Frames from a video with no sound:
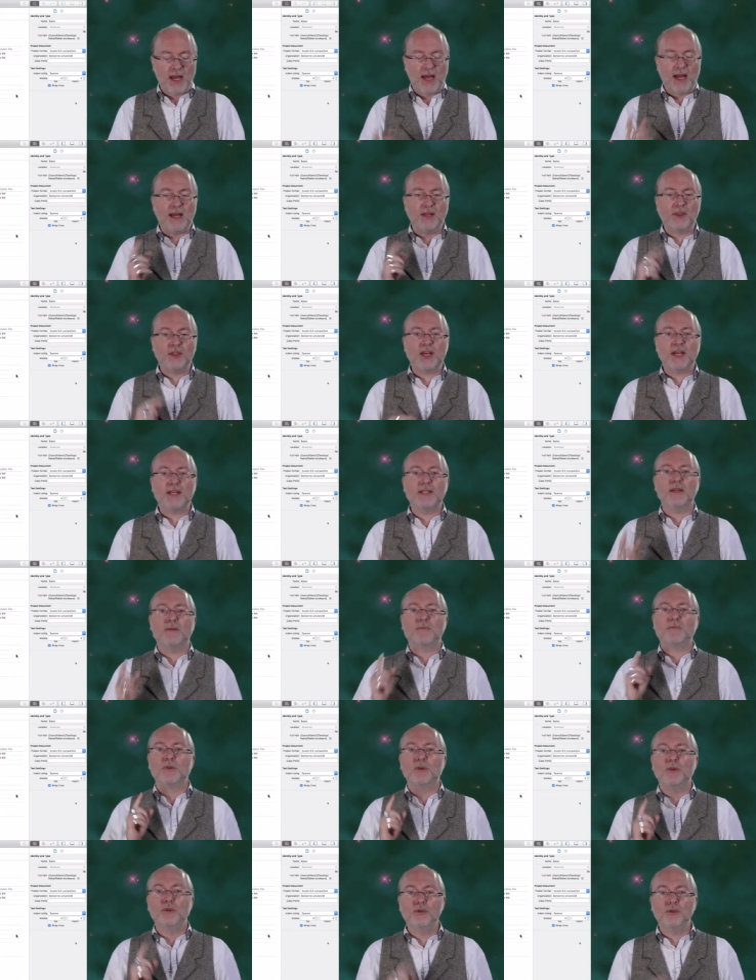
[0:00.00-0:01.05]
And then
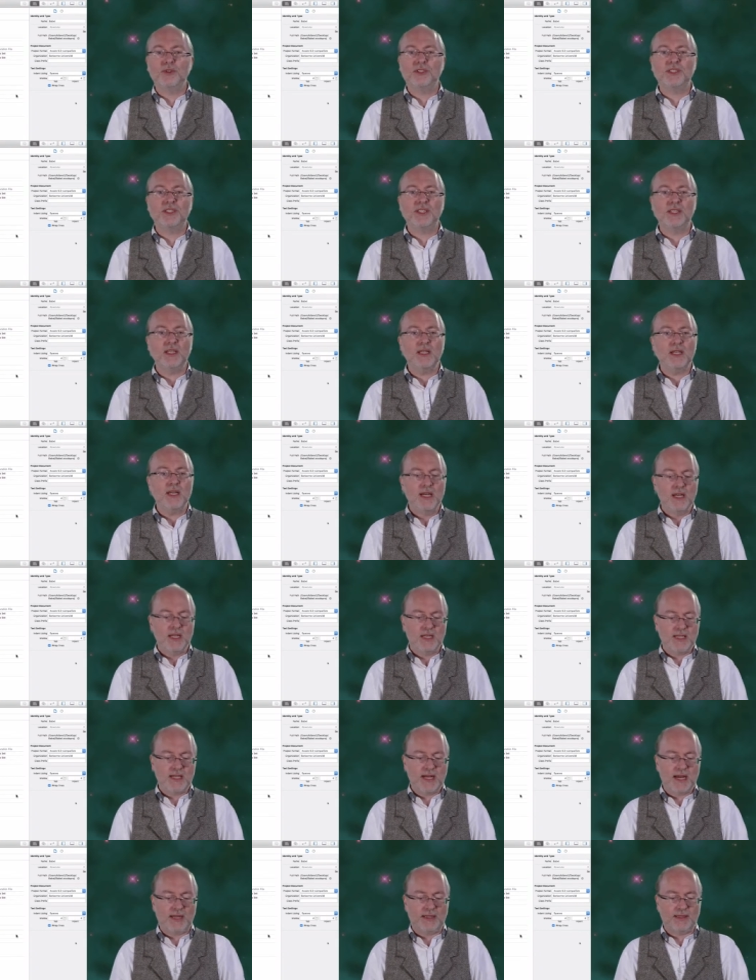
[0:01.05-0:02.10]
you see
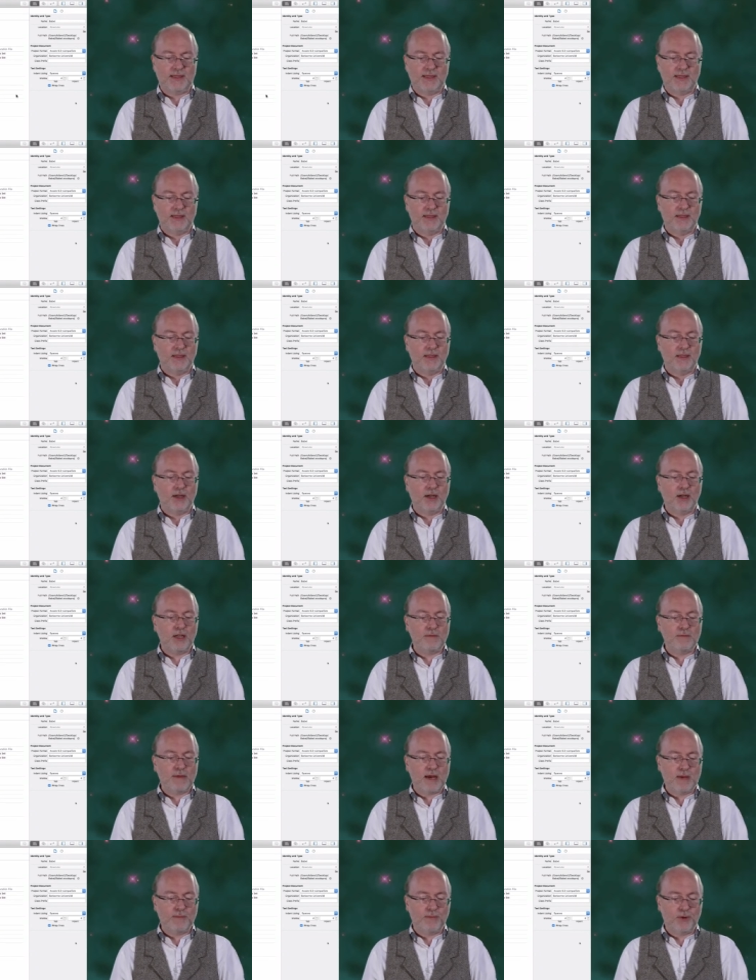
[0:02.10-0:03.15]
that on
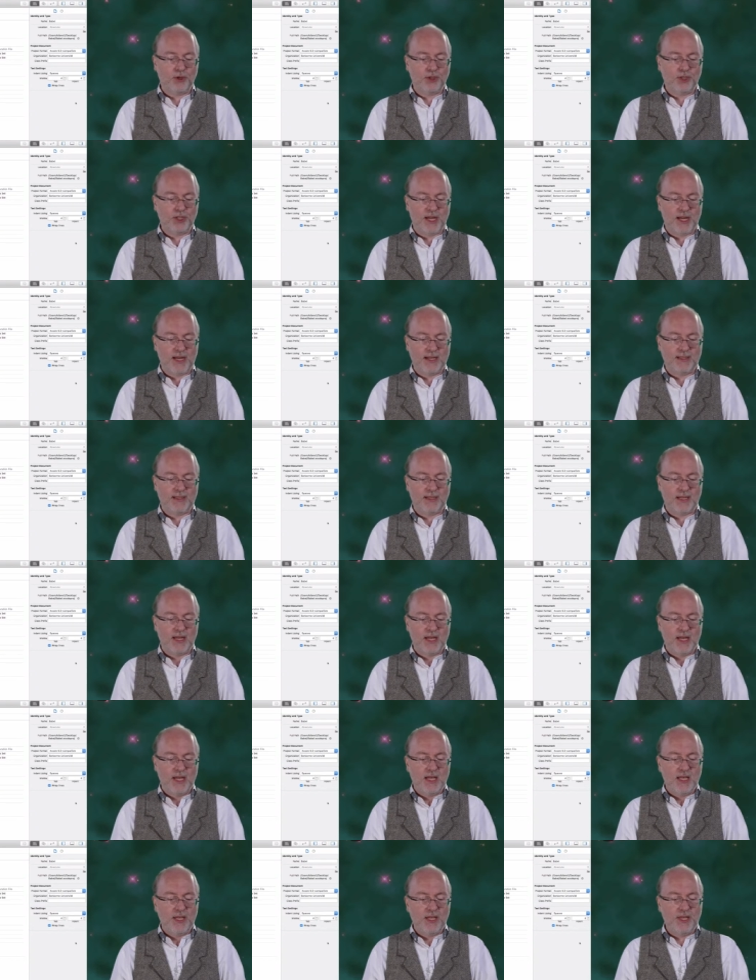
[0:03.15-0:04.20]
my project,
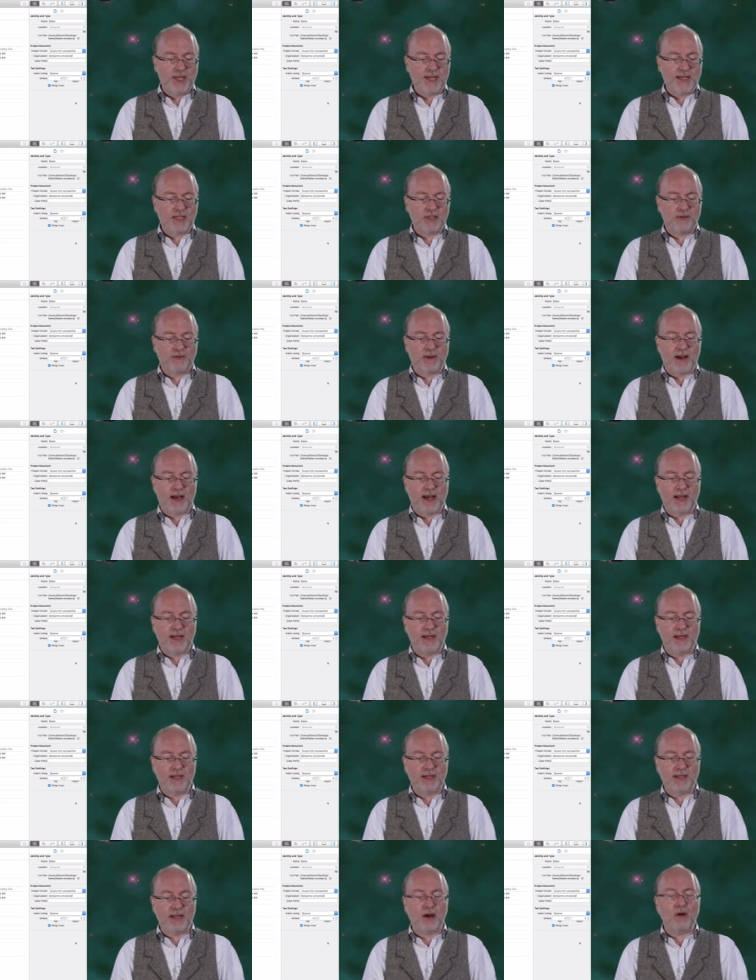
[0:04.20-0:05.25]
this file
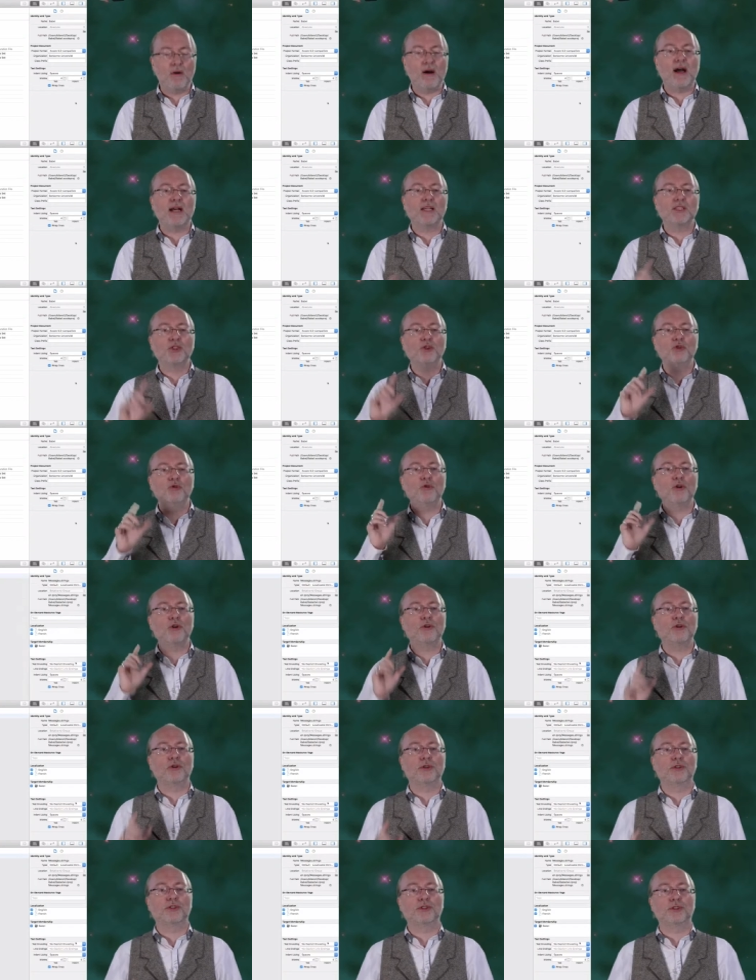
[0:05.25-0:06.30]
now has two
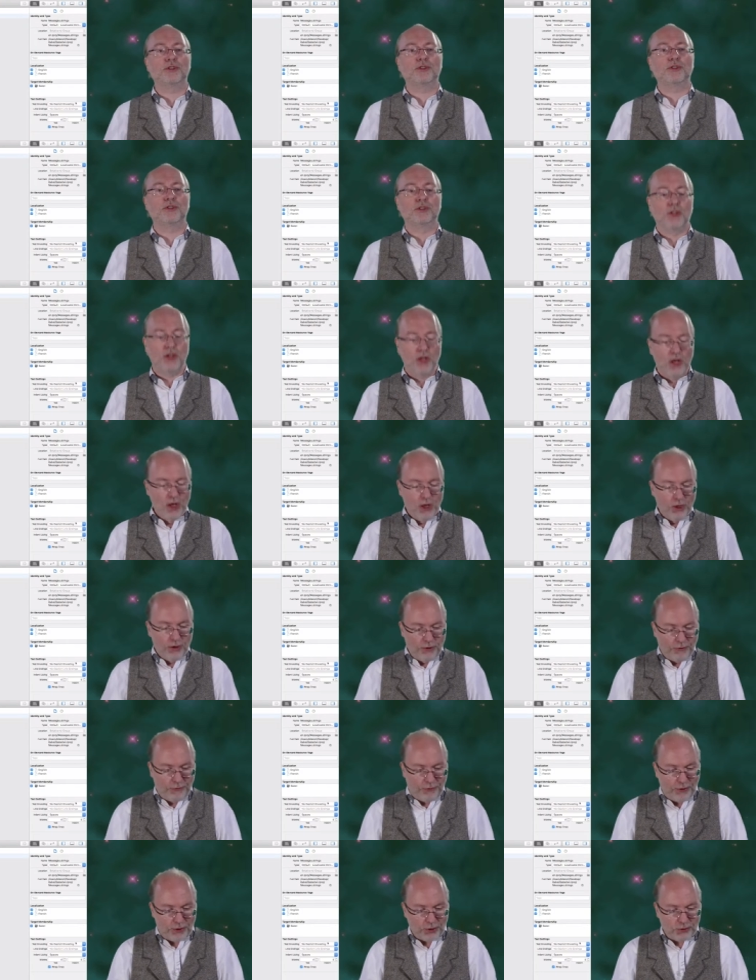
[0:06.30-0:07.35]
occurrences. The
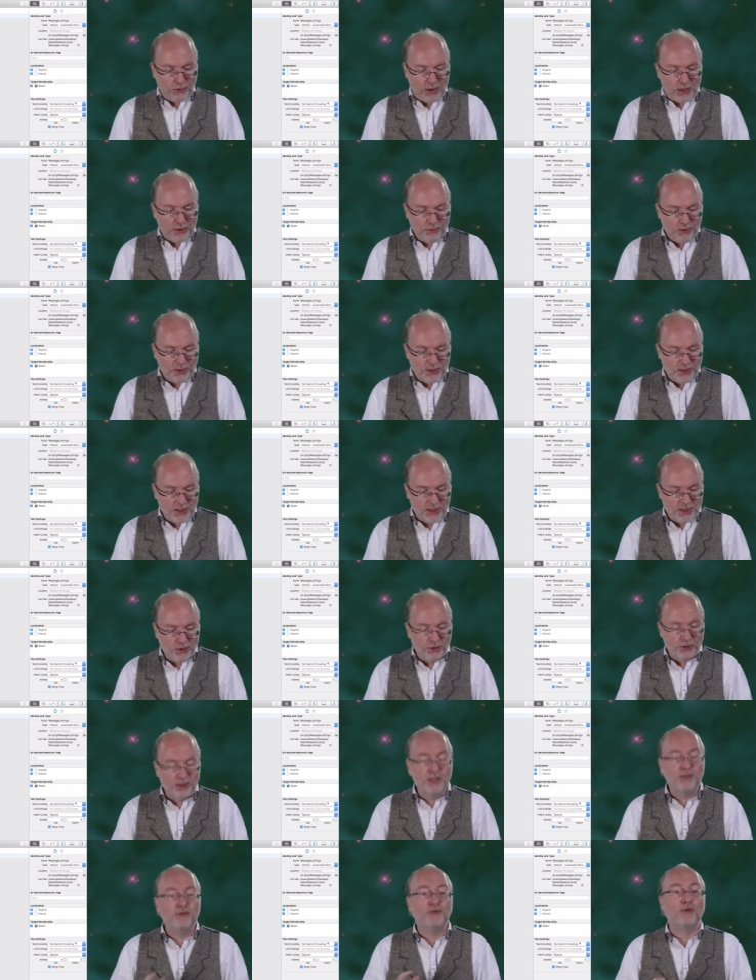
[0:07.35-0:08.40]
first one, which is the
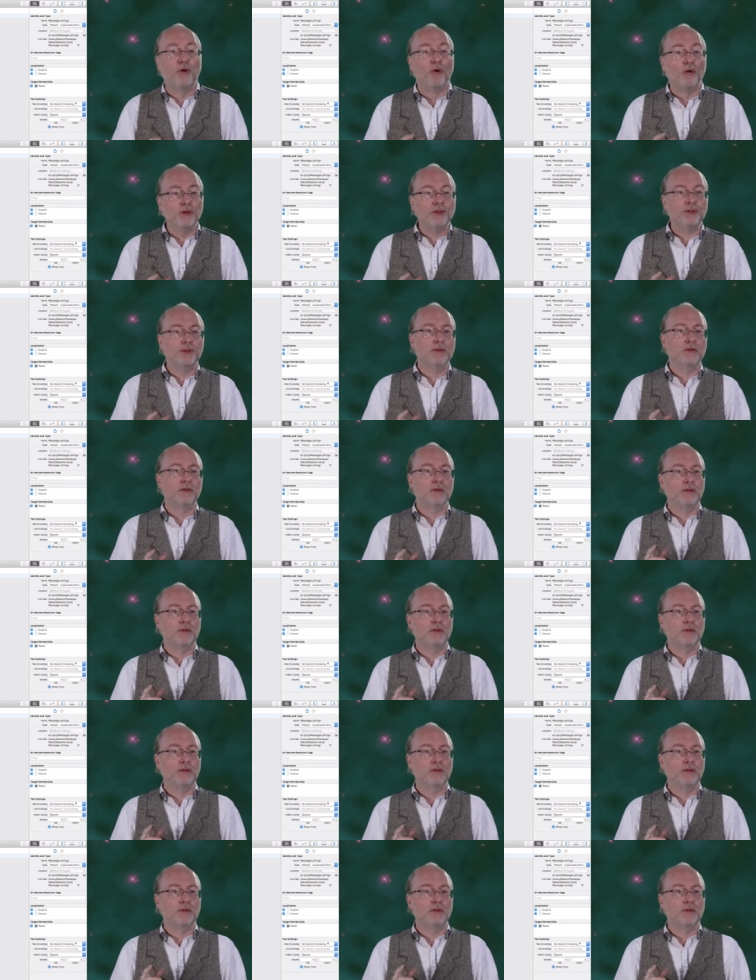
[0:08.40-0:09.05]
default,